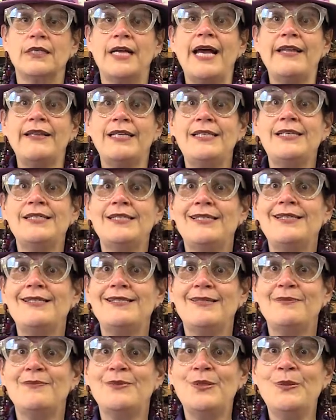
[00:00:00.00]
And they
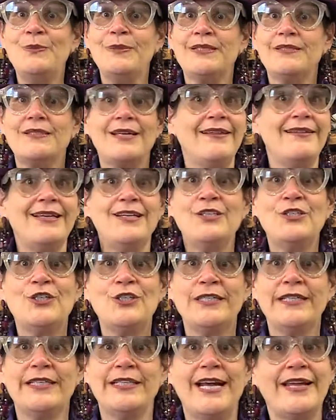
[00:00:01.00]
seized the moment and they
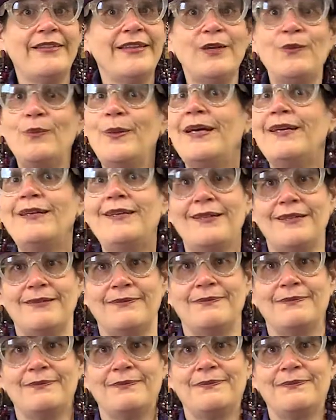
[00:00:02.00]
took it and they ran in.